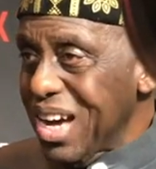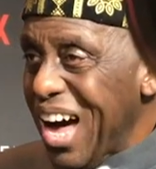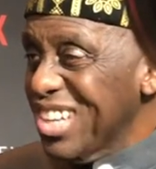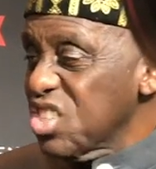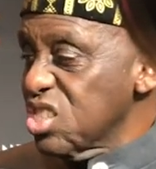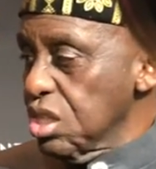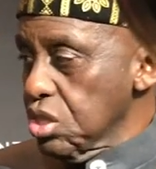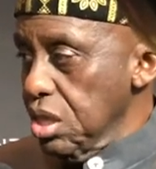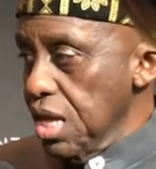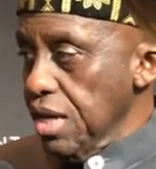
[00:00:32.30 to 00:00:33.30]
a
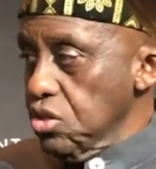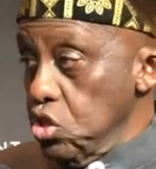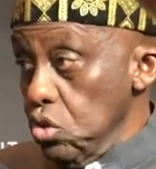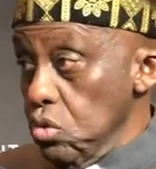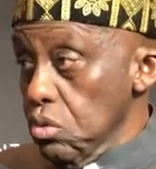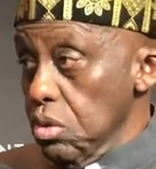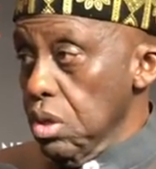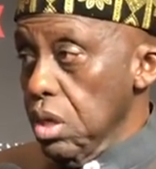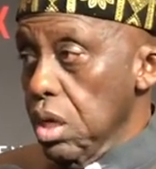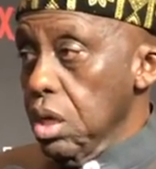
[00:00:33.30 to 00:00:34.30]
consciousness too.
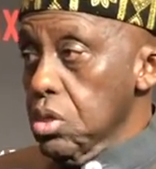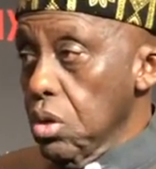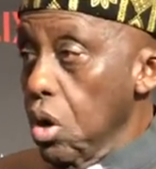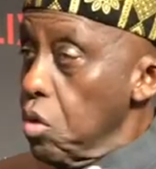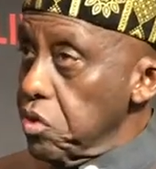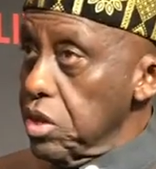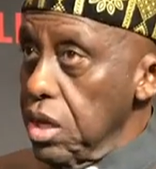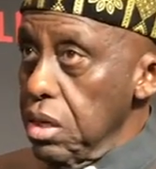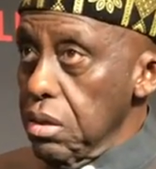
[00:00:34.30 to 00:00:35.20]
Mm. So, so